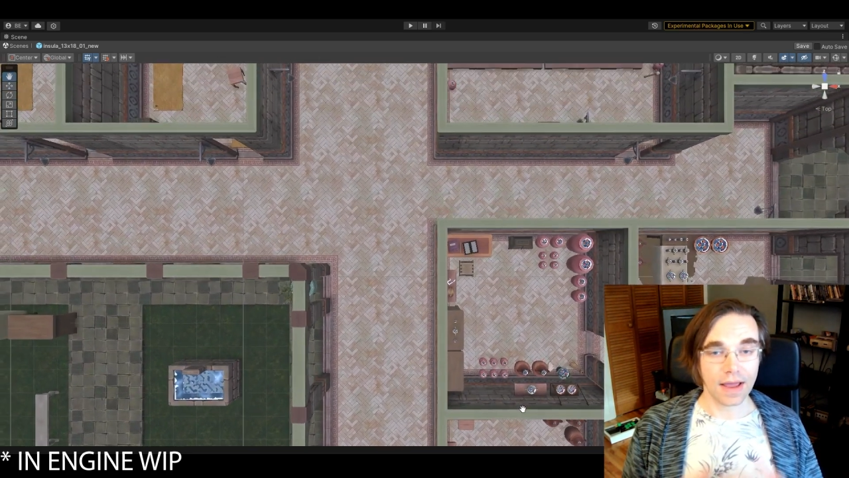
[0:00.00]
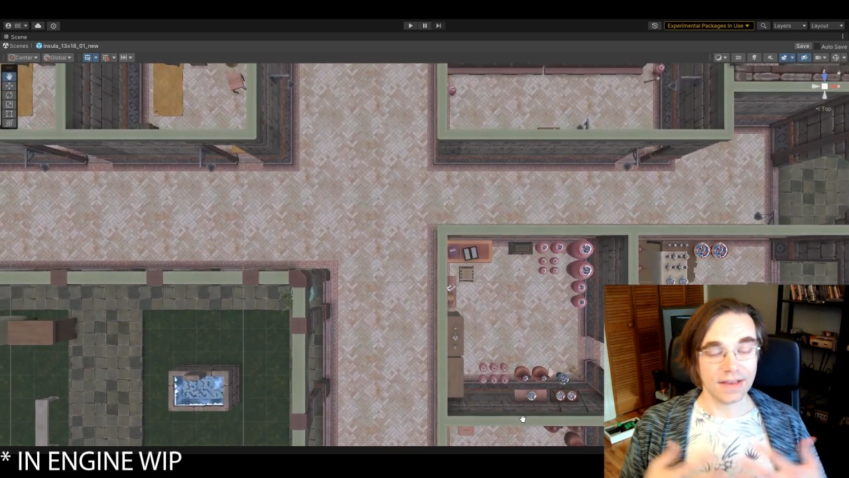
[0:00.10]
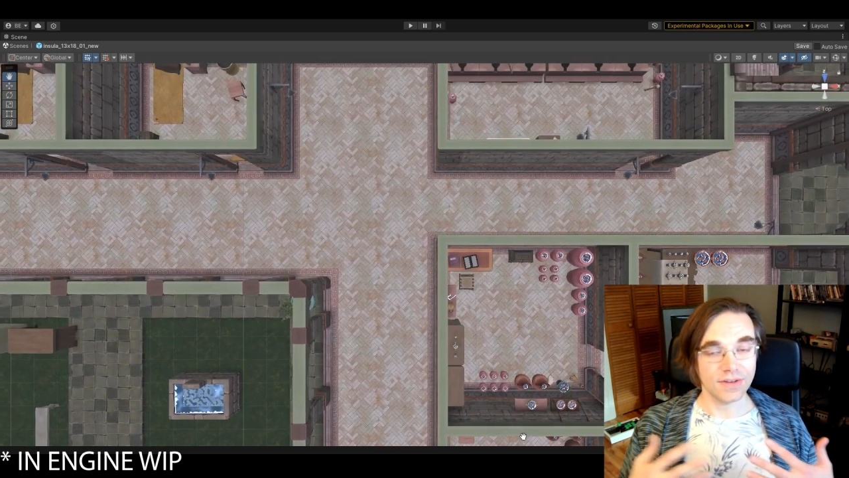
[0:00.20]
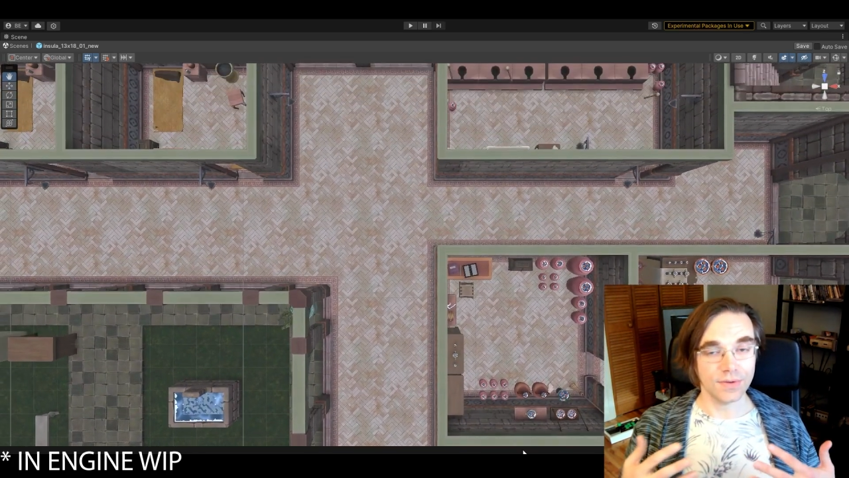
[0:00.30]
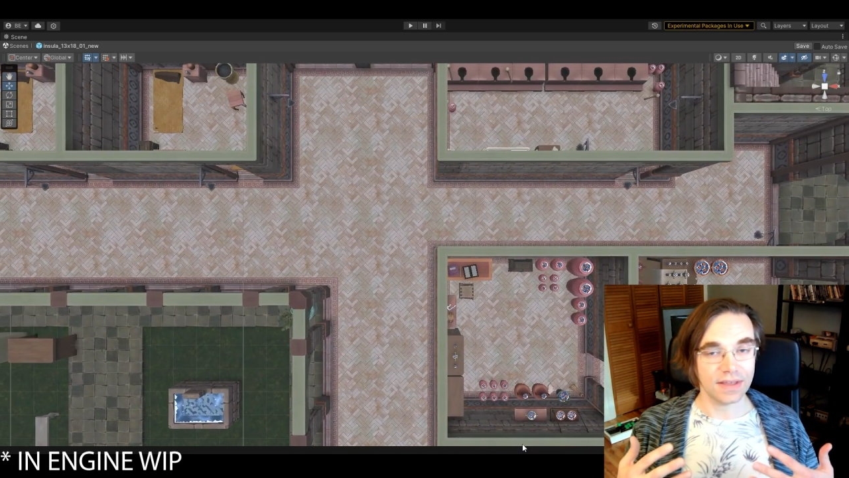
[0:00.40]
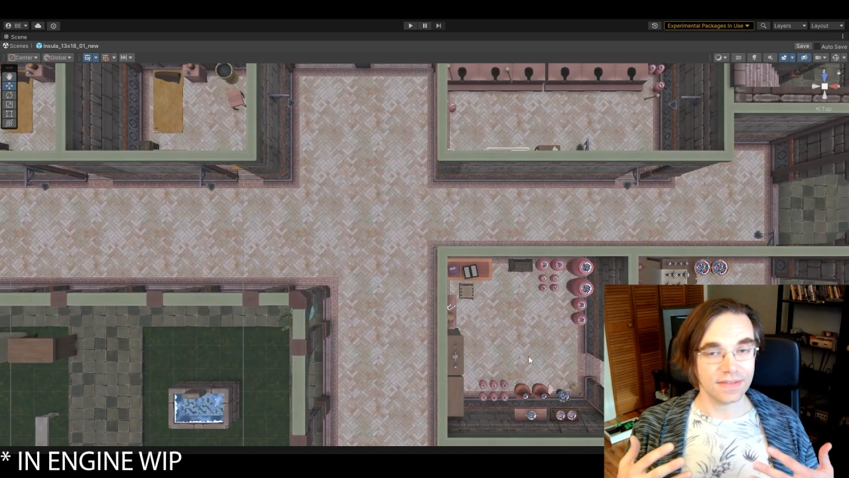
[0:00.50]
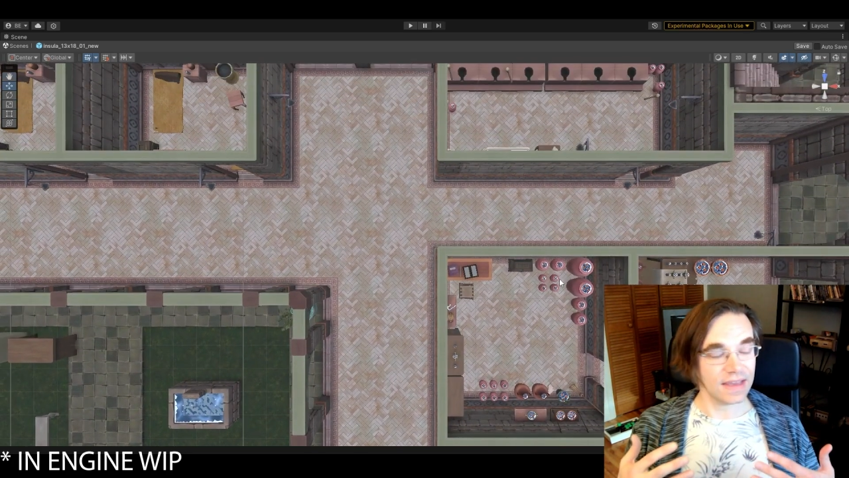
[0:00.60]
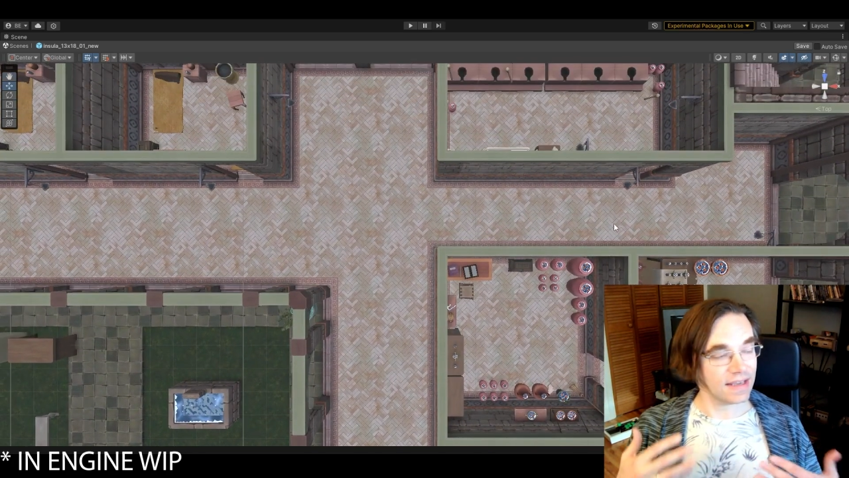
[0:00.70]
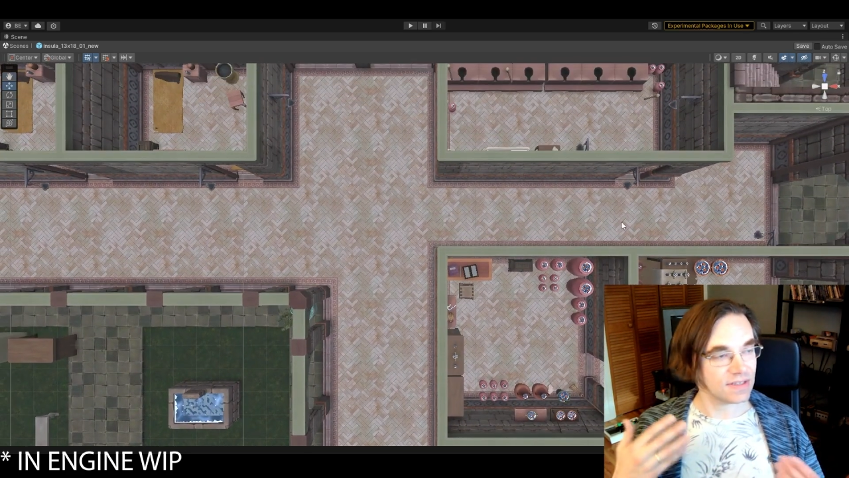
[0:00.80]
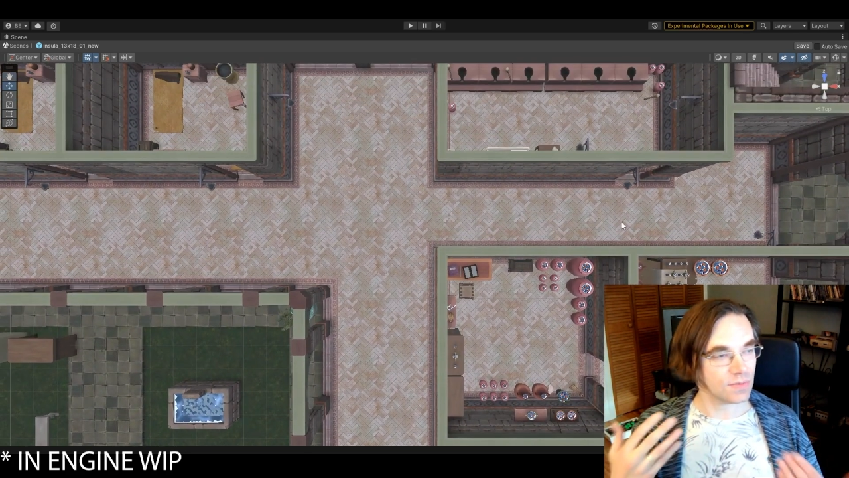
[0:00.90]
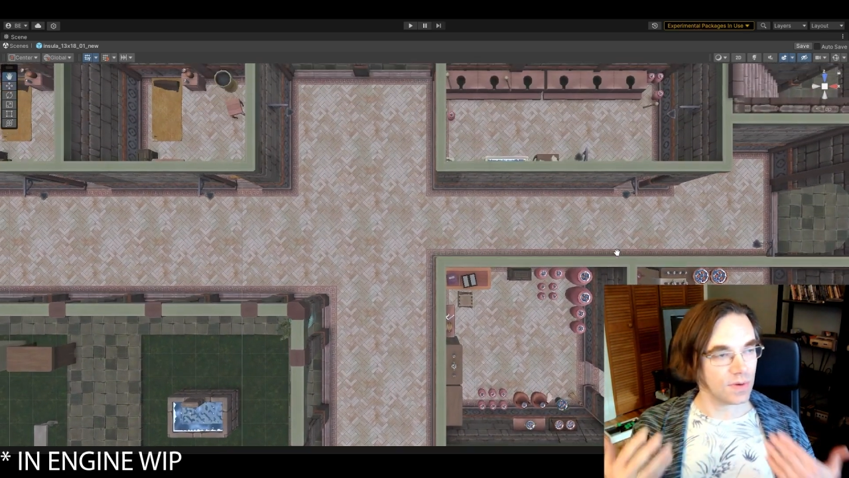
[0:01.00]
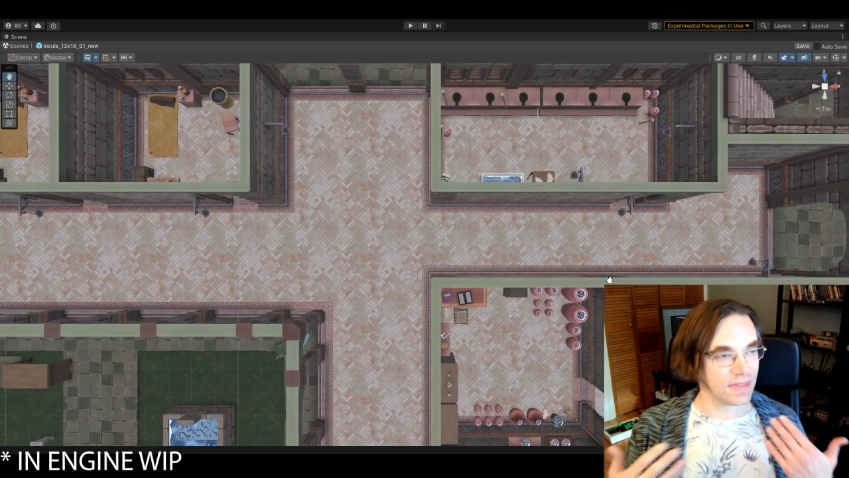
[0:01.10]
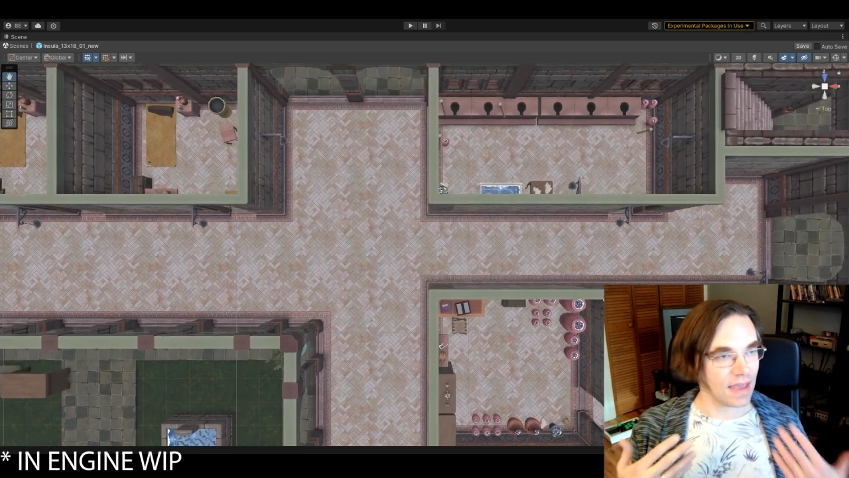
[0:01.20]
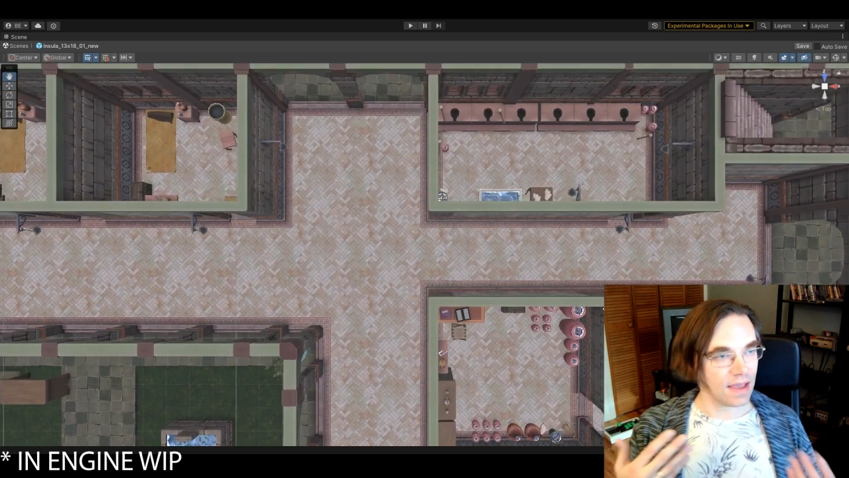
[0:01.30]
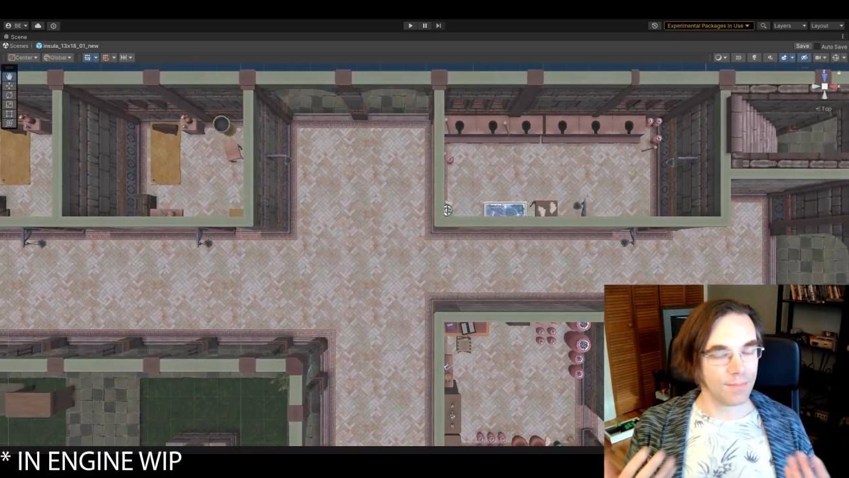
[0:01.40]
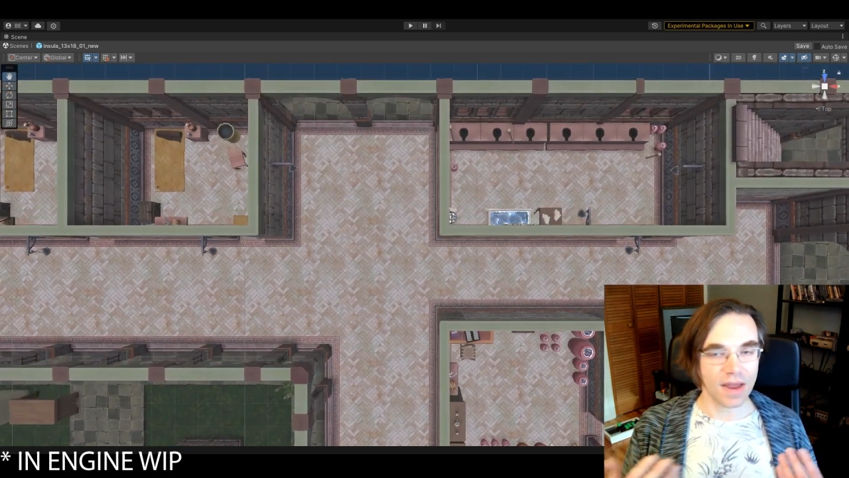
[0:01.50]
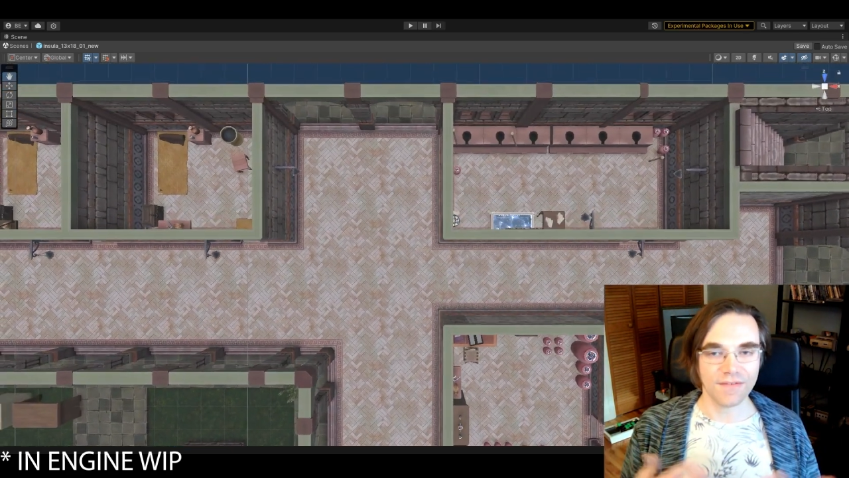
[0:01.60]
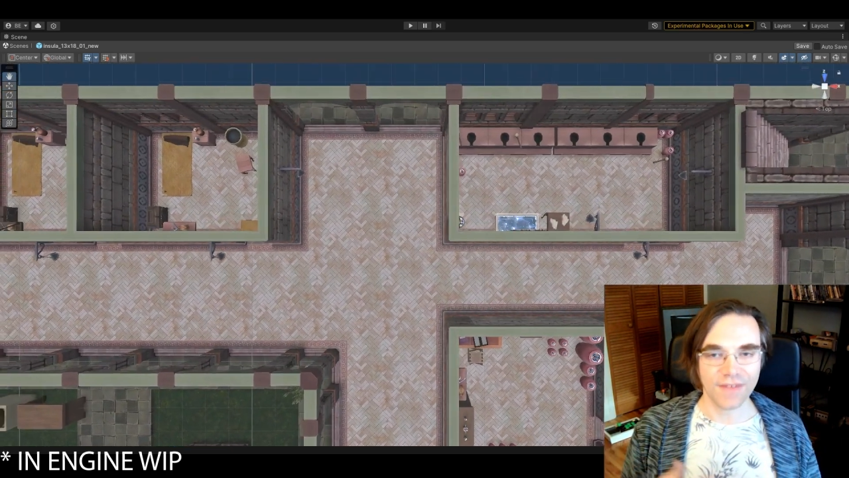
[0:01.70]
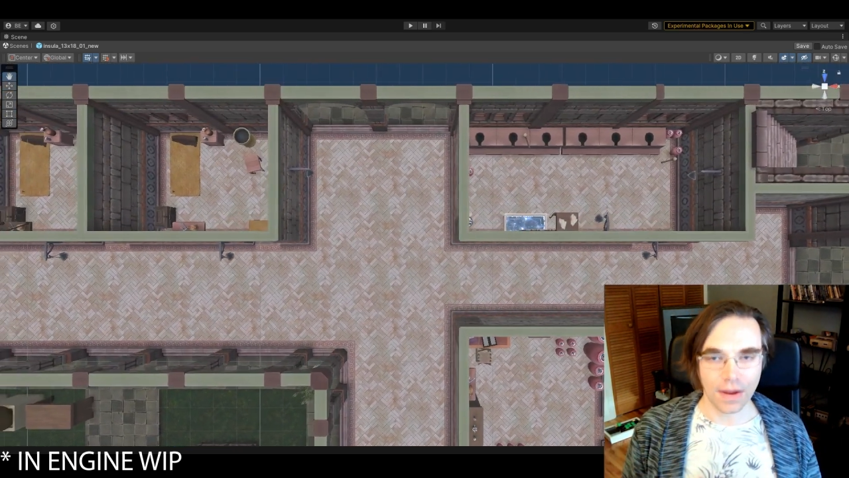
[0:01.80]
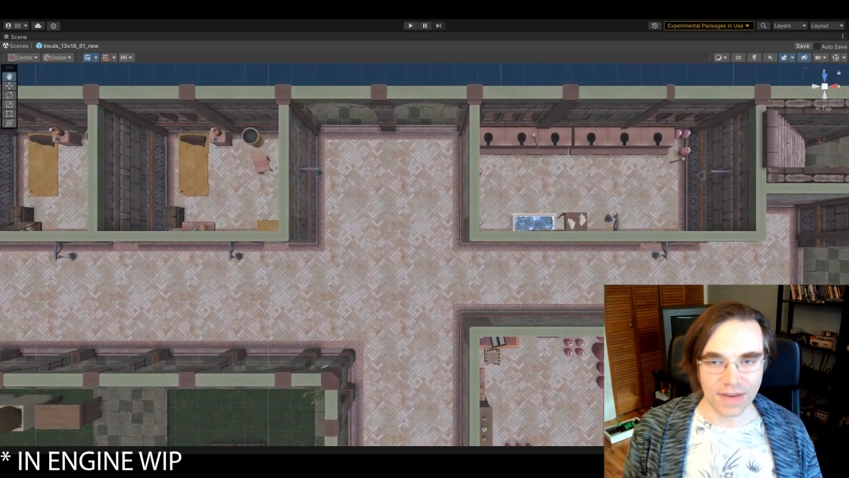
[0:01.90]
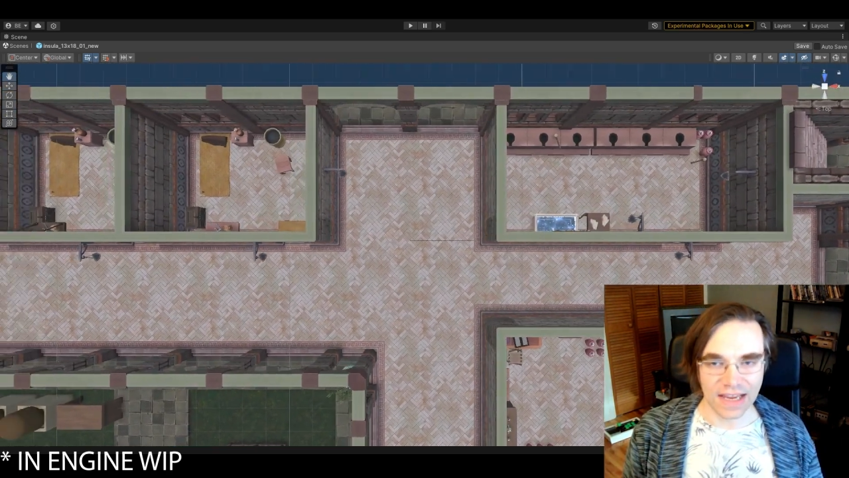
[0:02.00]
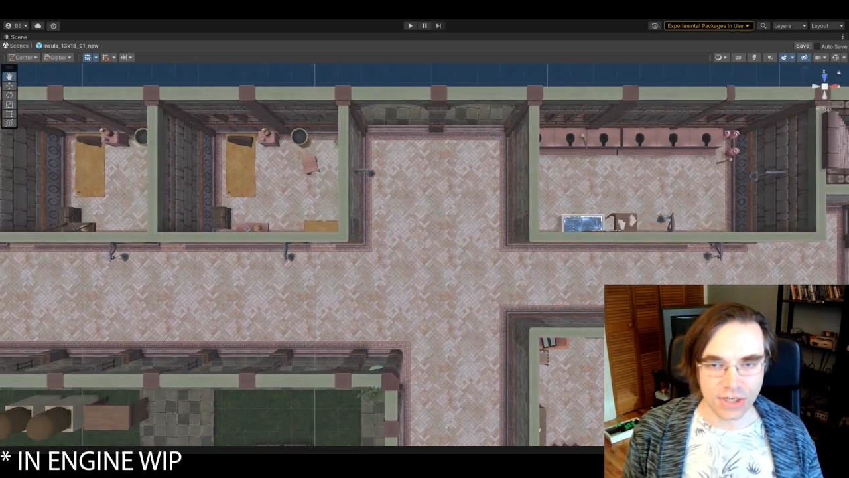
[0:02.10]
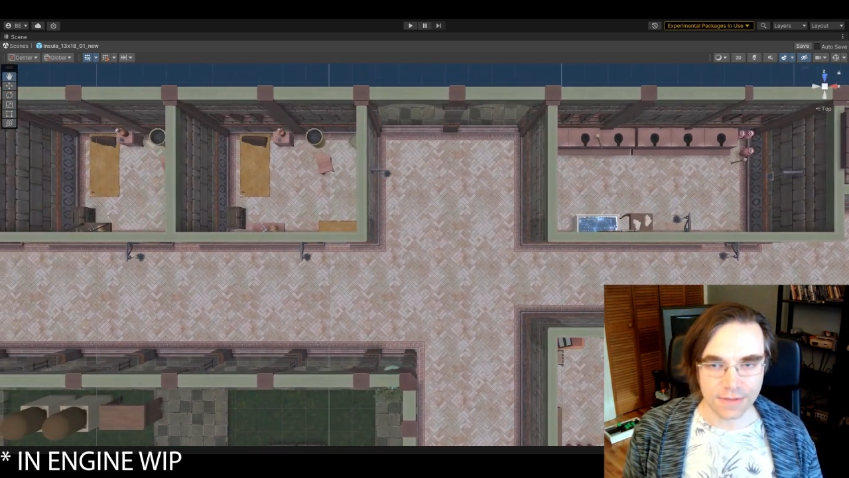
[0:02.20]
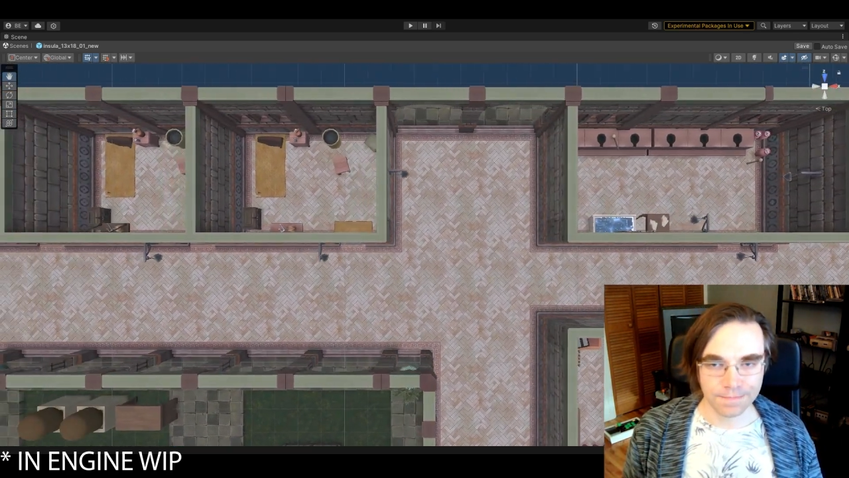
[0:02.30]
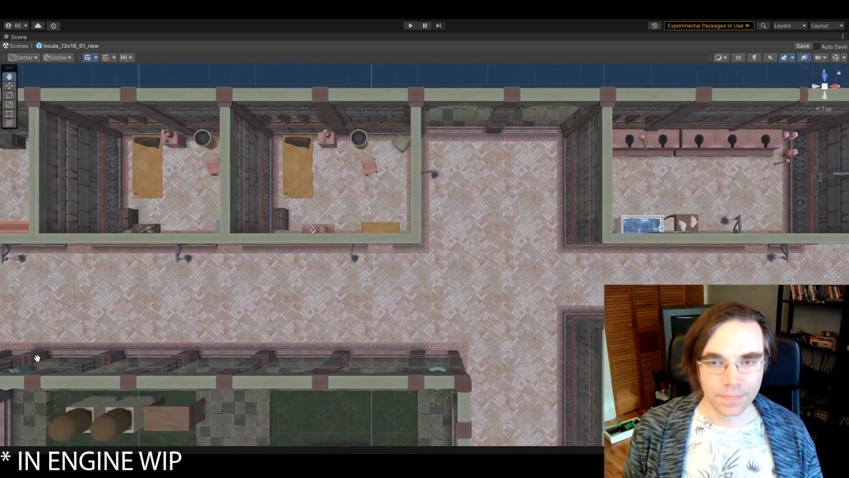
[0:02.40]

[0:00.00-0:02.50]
and doing things with a better foundation.